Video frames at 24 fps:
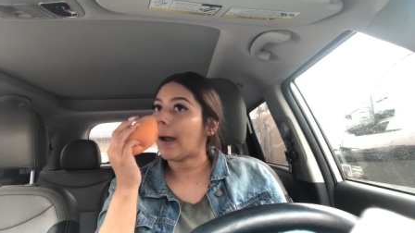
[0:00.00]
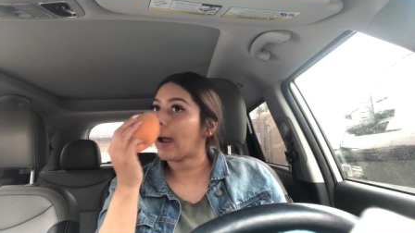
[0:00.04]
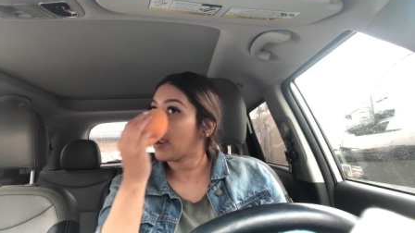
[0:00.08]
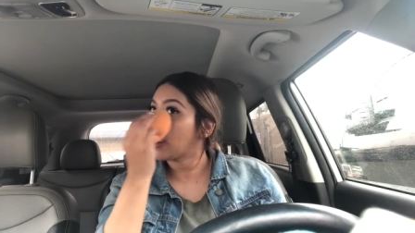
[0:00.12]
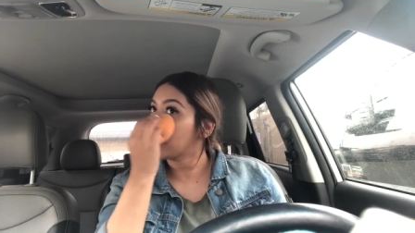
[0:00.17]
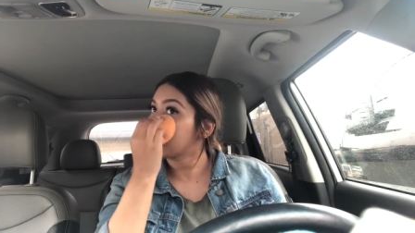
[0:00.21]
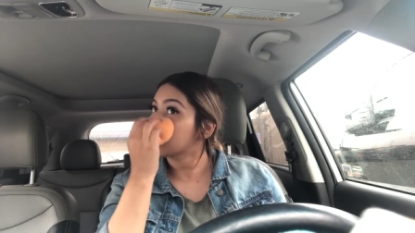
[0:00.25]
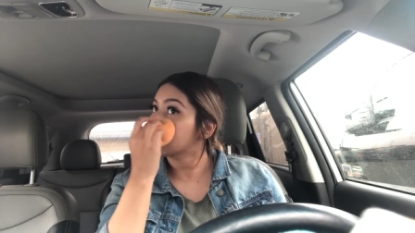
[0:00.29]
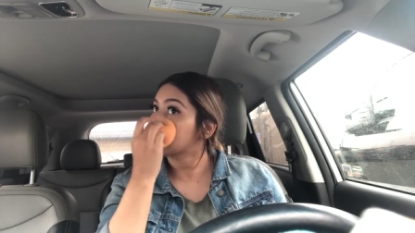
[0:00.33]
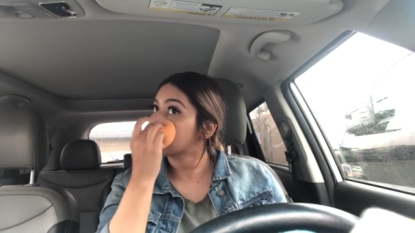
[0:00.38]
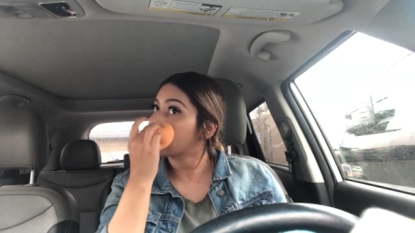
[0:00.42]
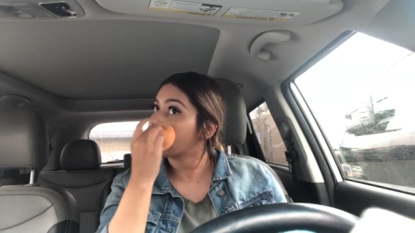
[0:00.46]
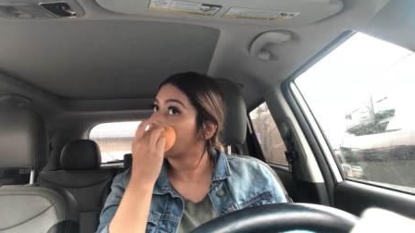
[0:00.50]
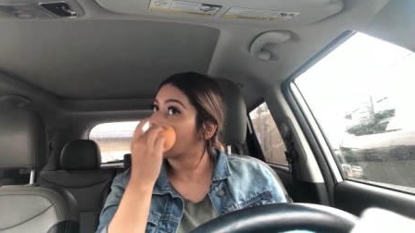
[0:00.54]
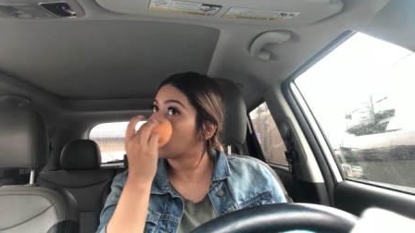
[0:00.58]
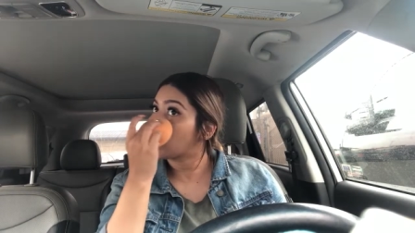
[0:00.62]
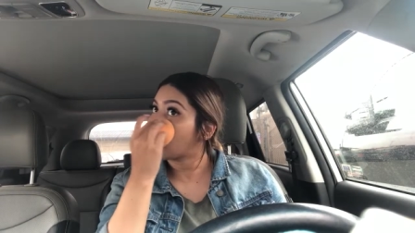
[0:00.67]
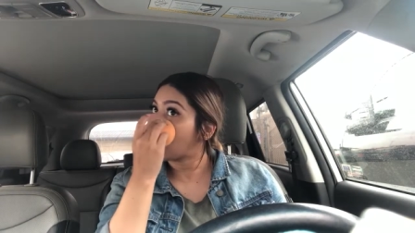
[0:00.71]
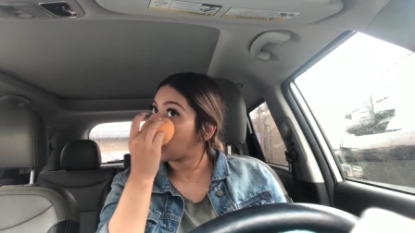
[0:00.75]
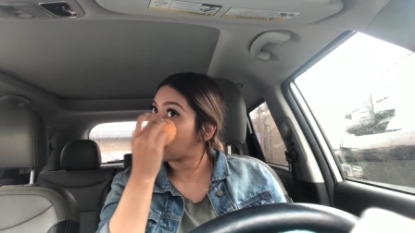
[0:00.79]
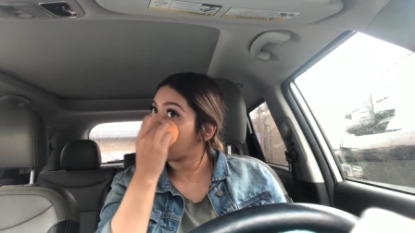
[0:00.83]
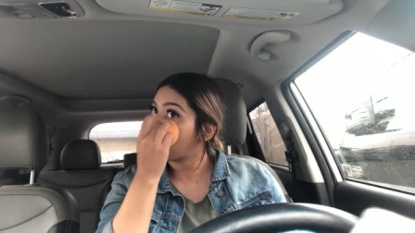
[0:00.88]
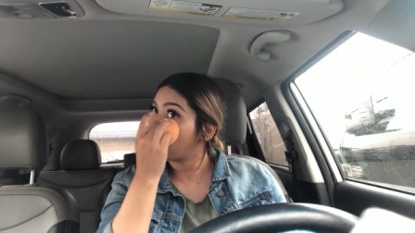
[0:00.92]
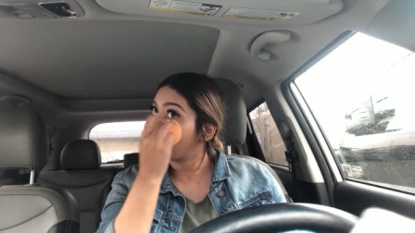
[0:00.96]
I just feel
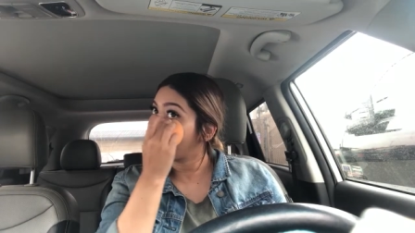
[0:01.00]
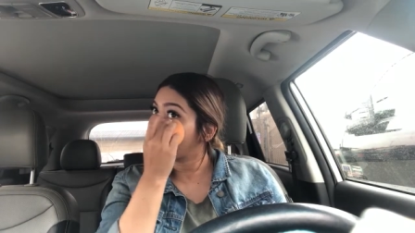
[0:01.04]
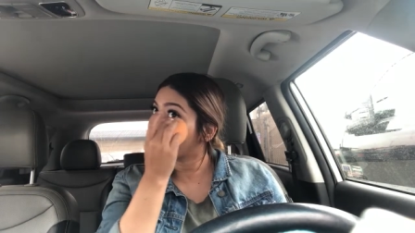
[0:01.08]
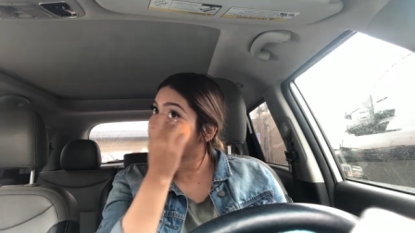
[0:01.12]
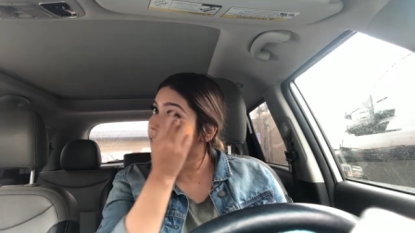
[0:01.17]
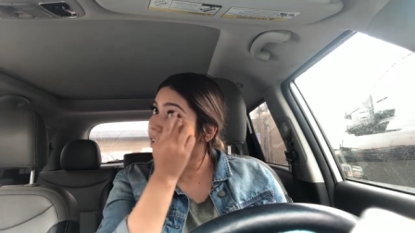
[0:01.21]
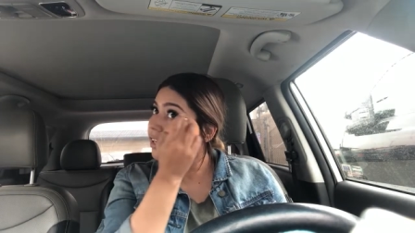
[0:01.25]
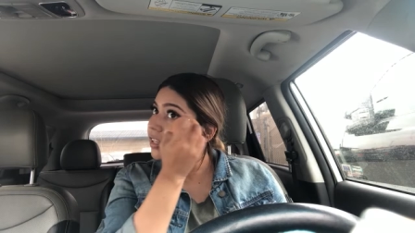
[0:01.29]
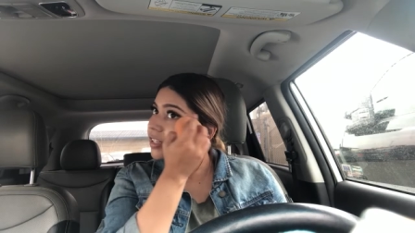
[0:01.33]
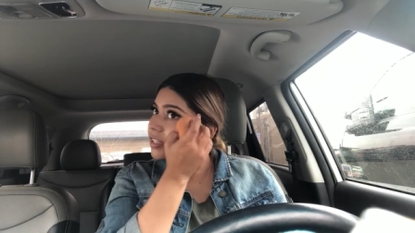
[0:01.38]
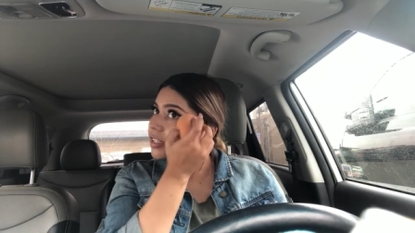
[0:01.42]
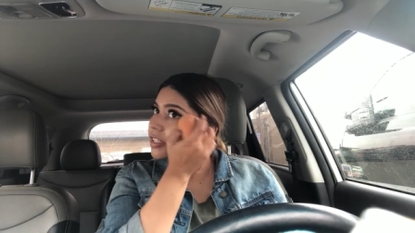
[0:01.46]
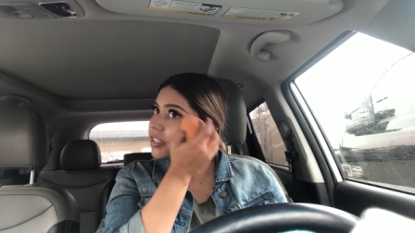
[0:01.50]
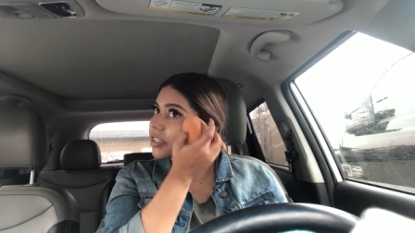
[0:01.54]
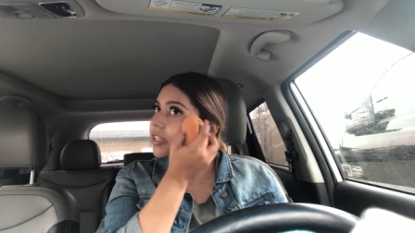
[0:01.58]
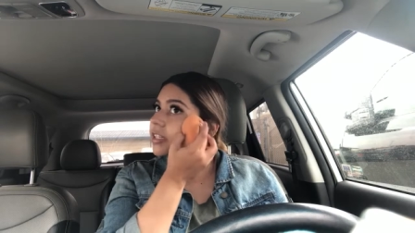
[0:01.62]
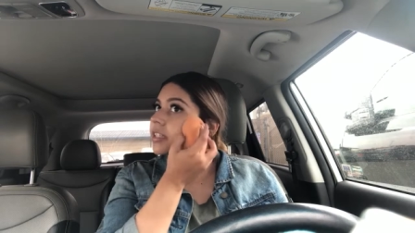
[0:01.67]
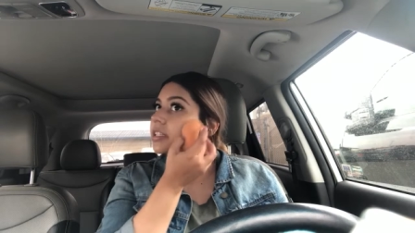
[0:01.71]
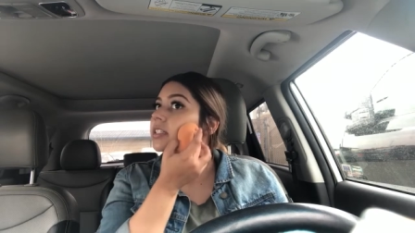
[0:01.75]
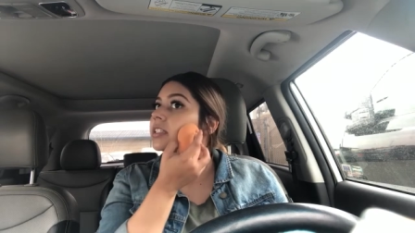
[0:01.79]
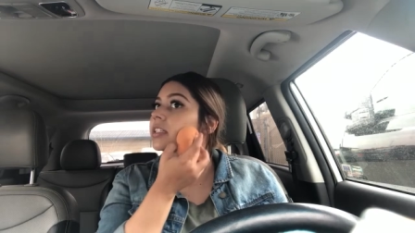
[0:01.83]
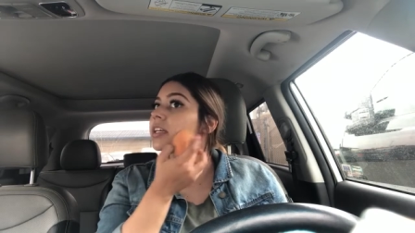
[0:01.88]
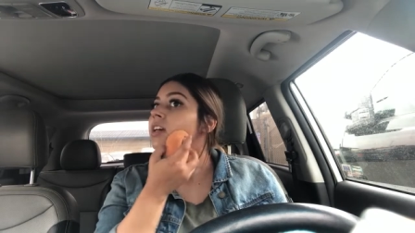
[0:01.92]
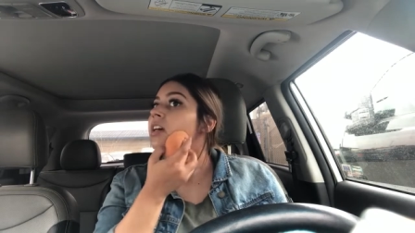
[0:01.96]
like for
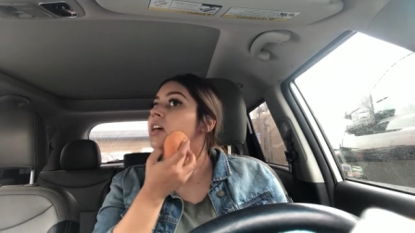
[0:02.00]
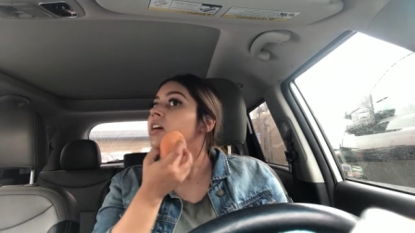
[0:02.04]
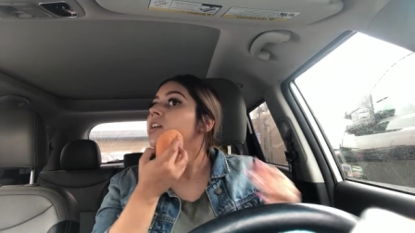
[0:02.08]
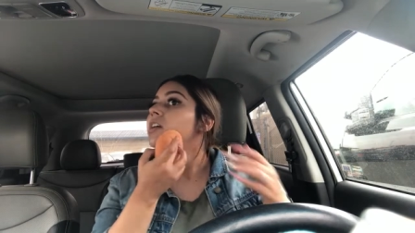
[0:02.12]
instance,